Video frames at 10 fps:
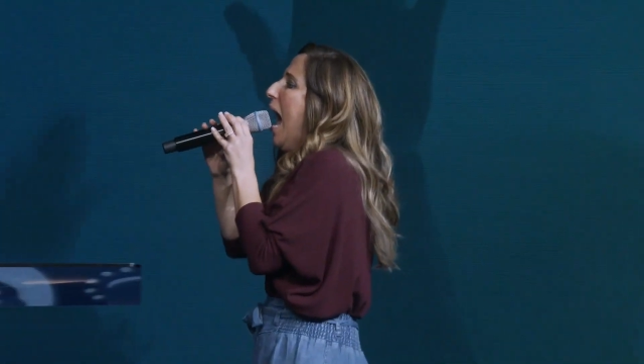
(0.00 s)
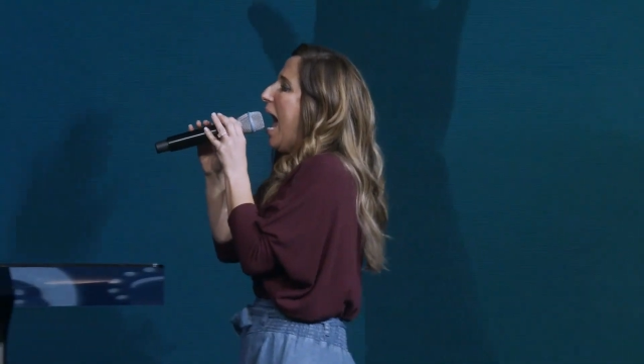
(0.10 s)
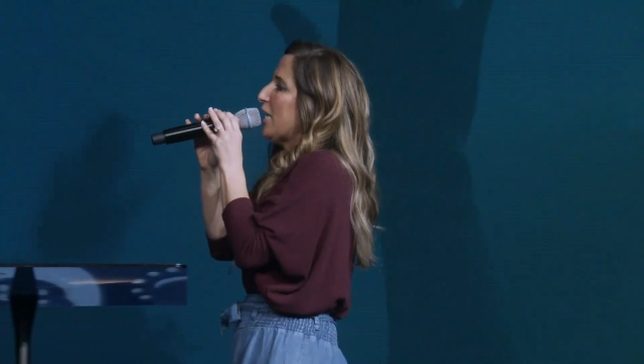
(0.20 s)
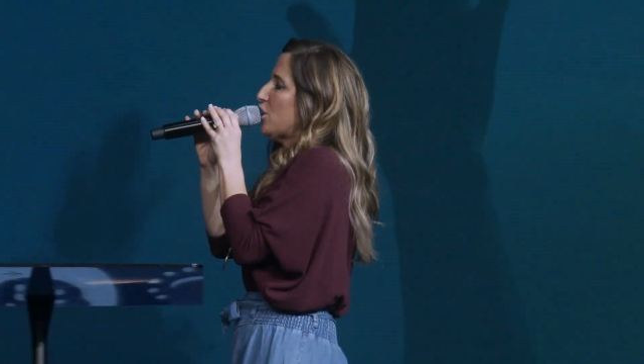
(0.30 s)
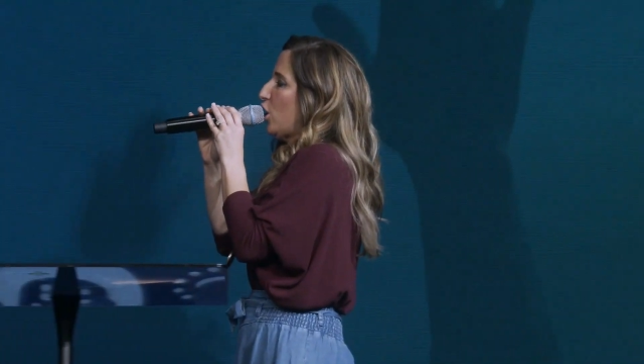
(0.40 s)

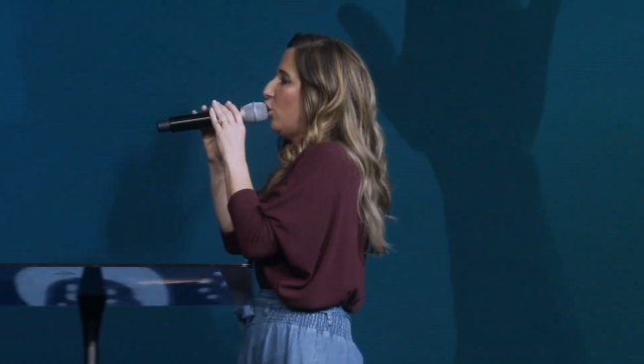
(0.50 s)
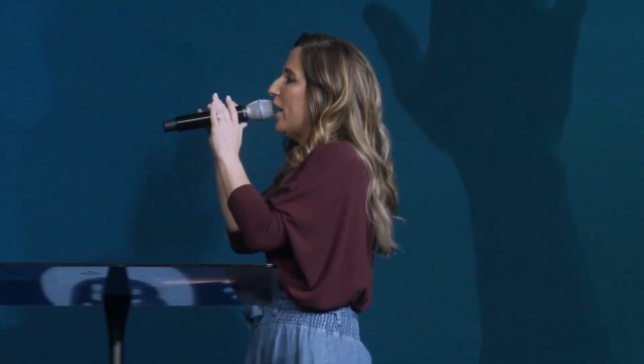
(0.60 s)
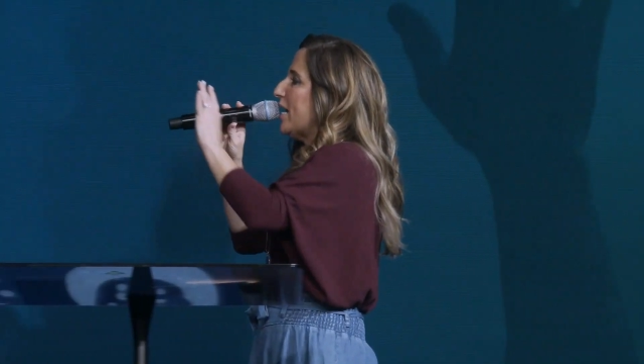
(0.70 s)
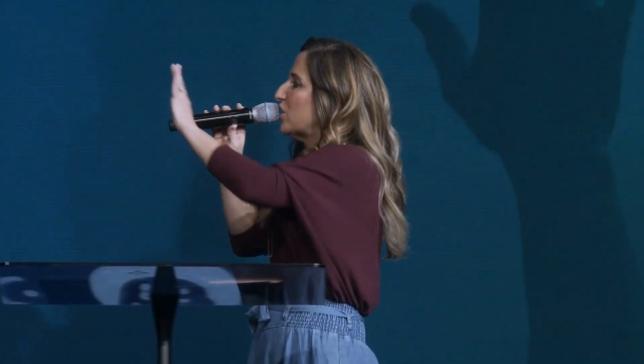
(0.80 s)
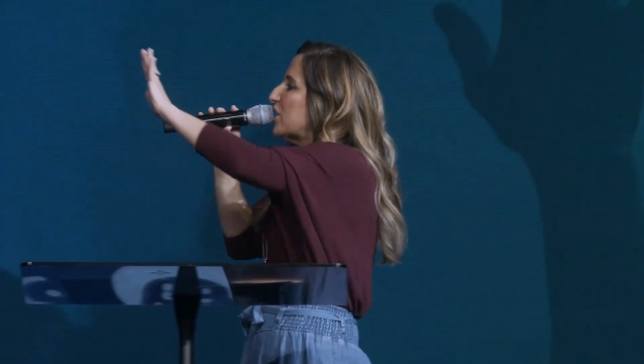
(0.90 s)
I
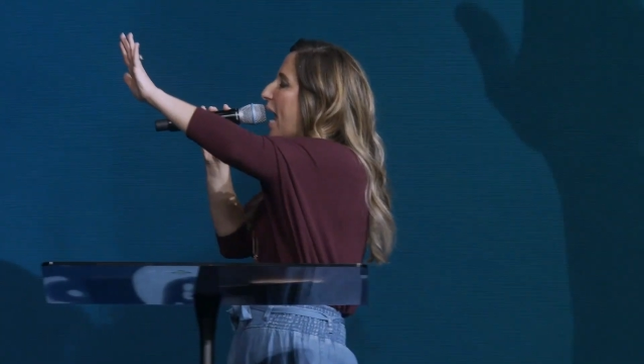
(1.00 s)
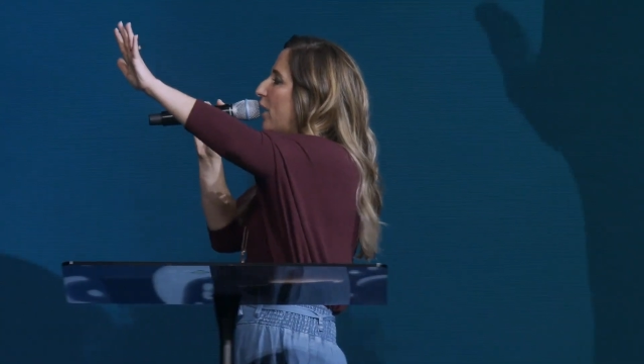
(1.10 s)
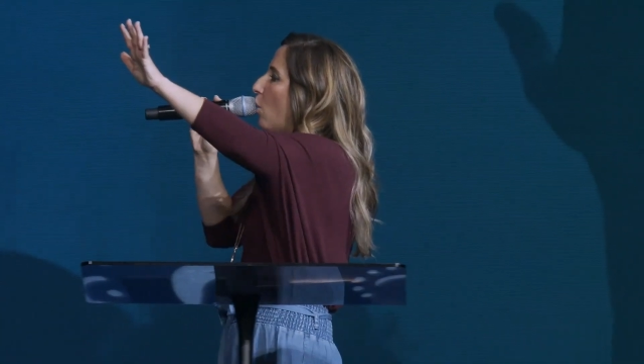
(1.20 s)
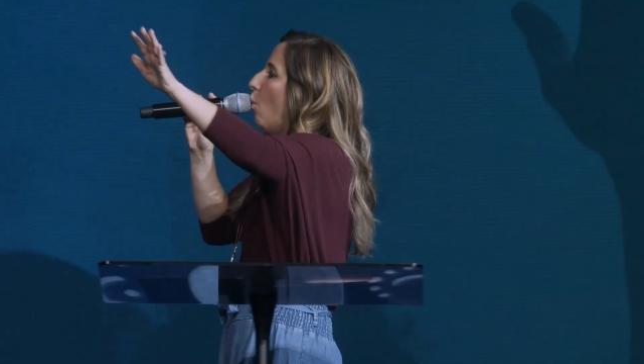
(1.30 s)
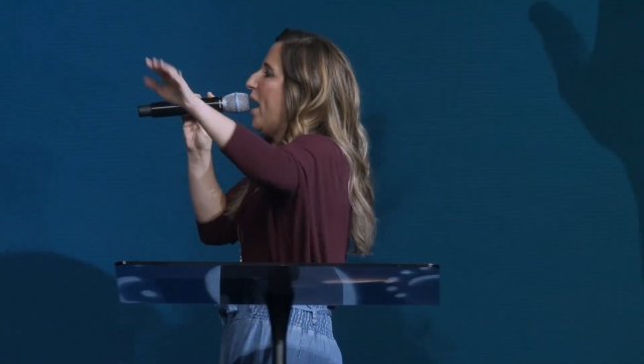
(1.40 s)
decree a
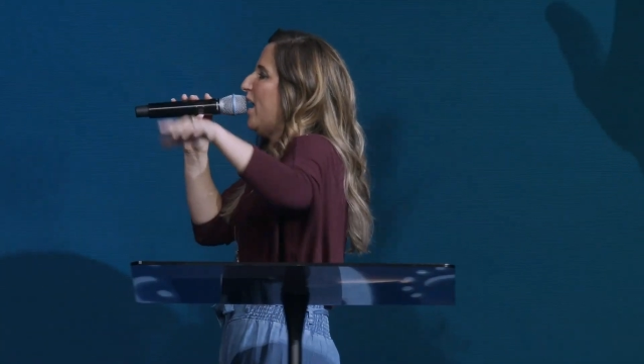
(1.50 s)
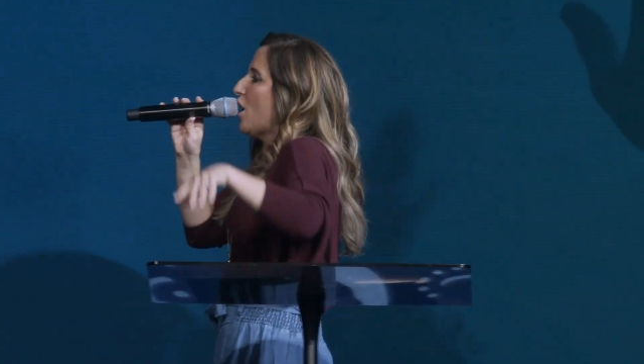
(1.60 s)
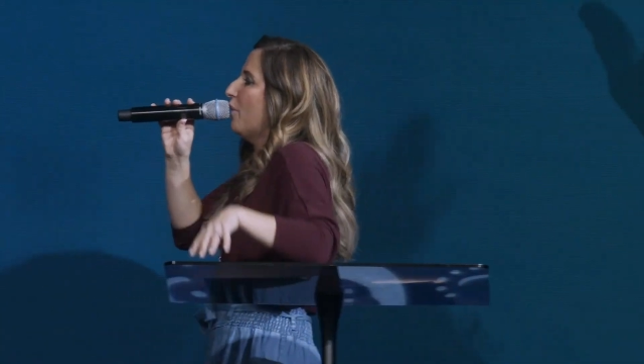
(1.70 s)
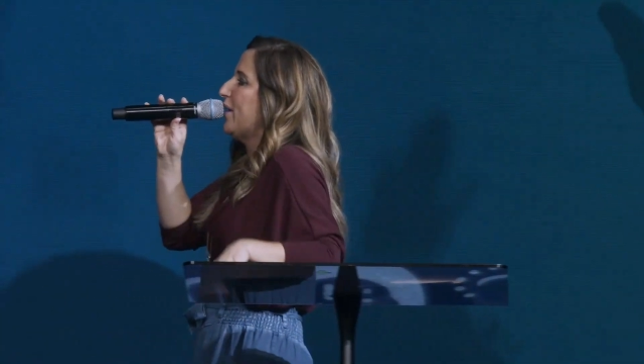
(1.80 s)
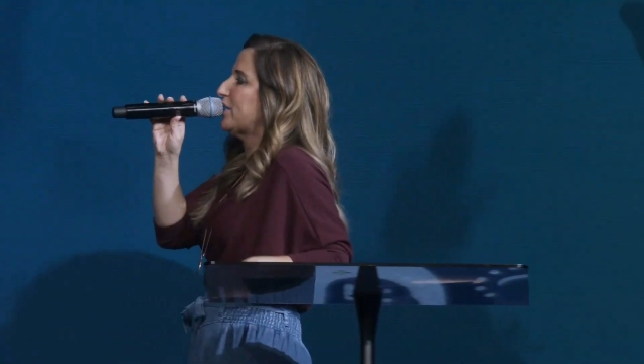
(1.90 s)
second wind
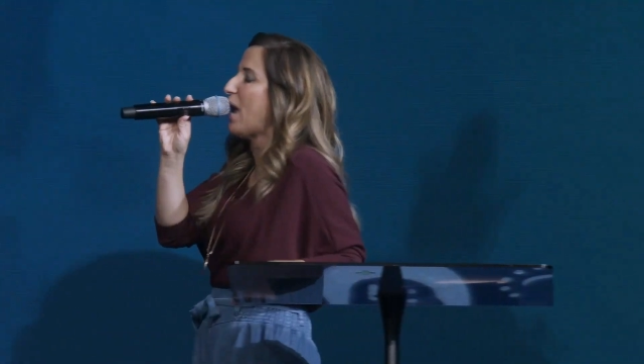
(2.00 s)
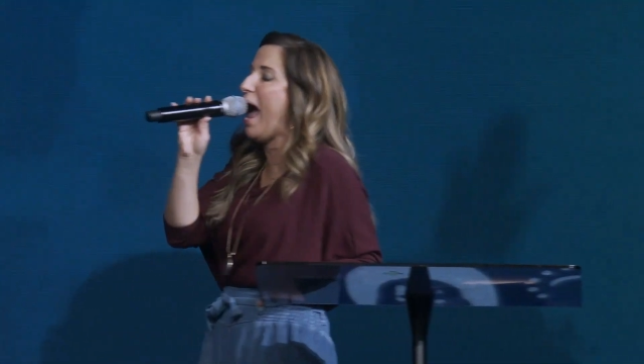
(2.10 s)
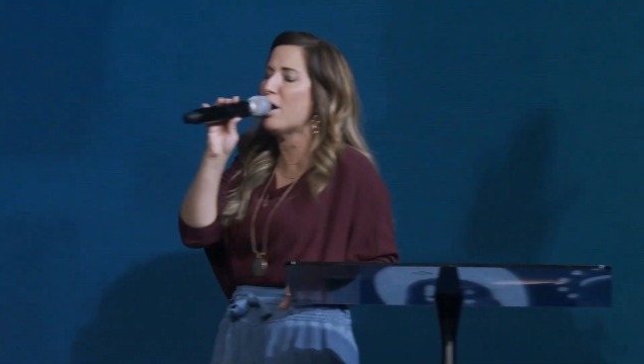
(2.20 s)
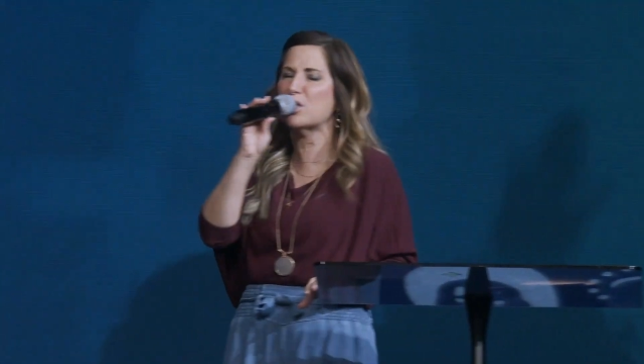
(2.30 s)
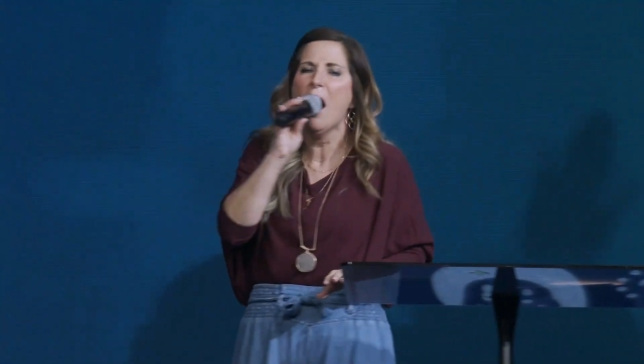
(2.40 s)
on this
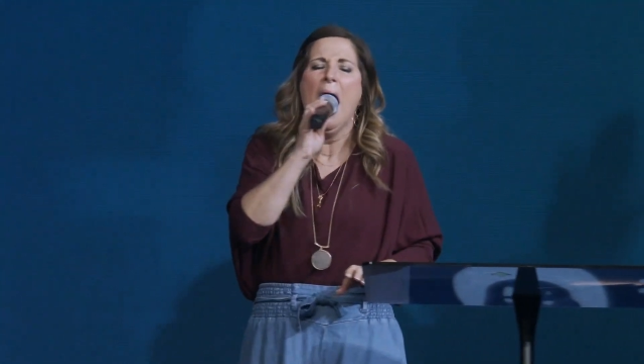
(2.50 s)
house.